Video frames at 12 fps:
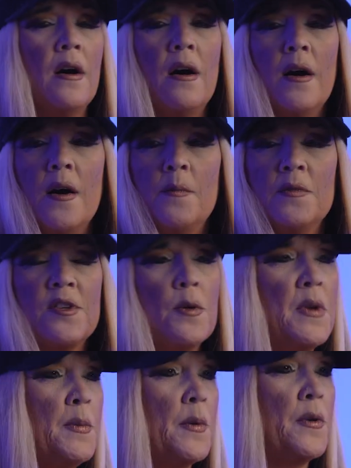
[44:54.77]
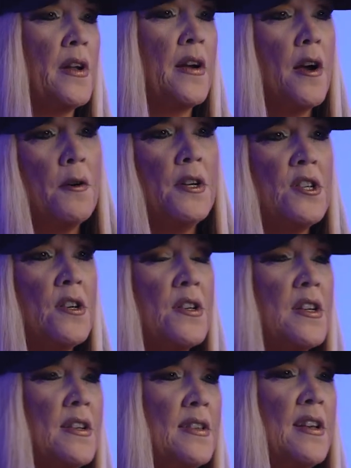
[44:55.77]
Um, so many people are like, I go to
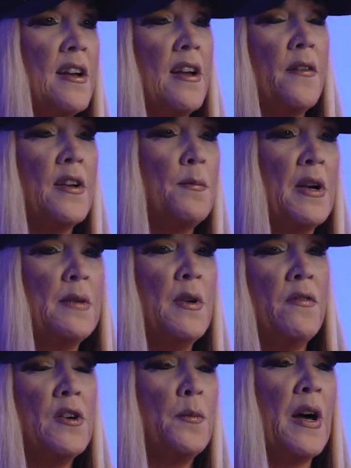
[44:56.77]
church because yeah, it makes me feel